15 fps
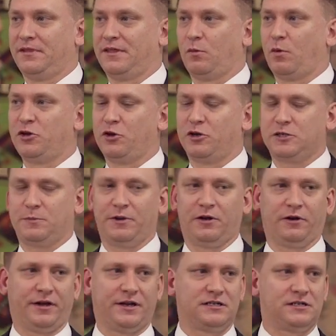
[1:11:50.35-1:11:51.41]
That when you
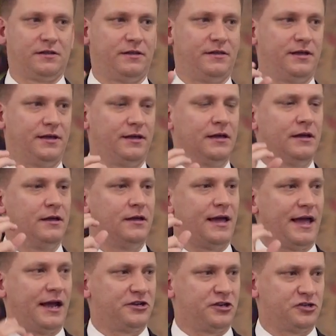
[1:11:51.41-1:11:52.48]
experience the
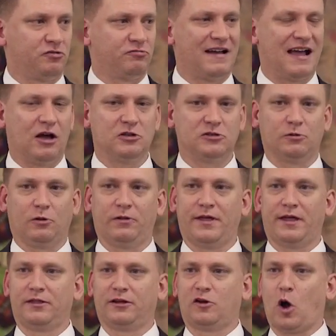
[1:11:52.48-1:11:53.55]
anxious arousal,
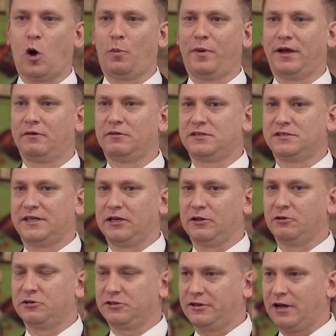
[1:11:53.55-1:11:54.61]
then the coping
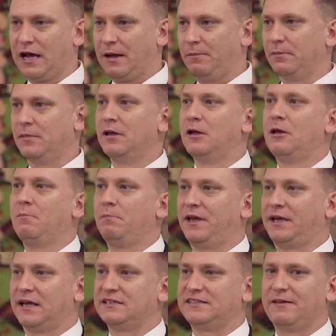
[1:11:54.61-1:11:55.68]
skills come
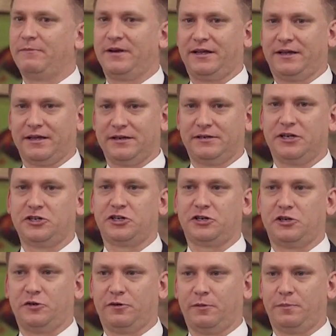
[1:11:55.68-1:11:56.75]
because they've been
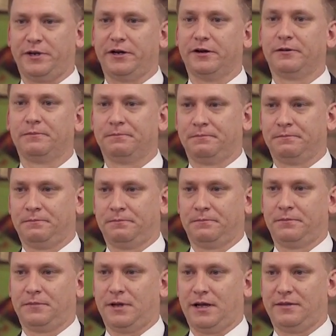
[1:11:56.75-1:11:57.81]
conditioned to appear
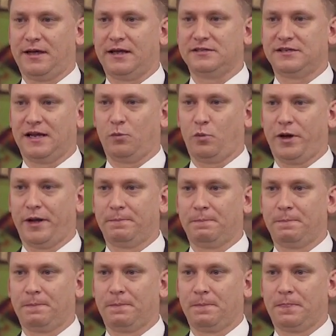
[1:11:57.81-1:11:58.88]
in that same way.
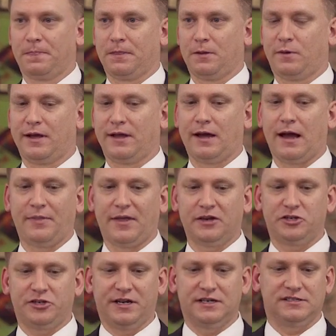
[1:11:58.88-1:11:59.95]
Okay, on
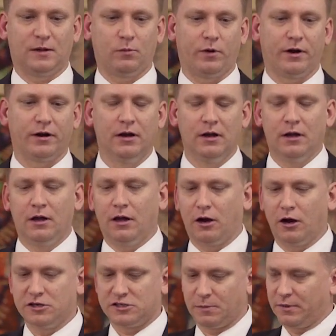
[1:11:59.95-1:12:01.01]
that sheet somewhere
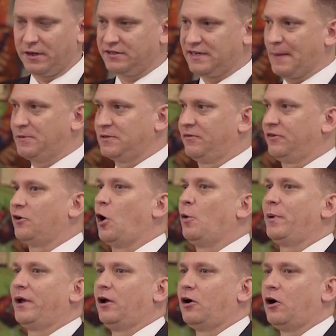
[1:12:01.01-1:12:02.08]
are some examples of
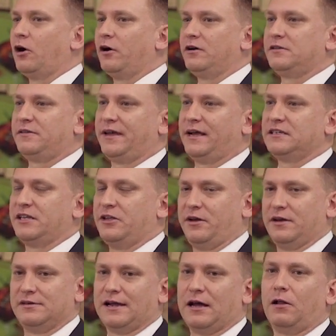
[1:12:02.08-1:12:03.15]
coping card things that you
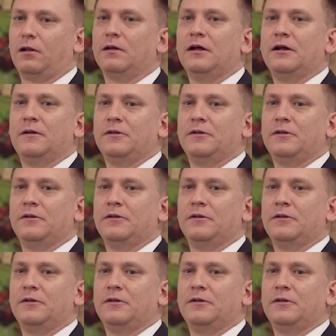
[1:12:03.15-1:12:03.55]
can tell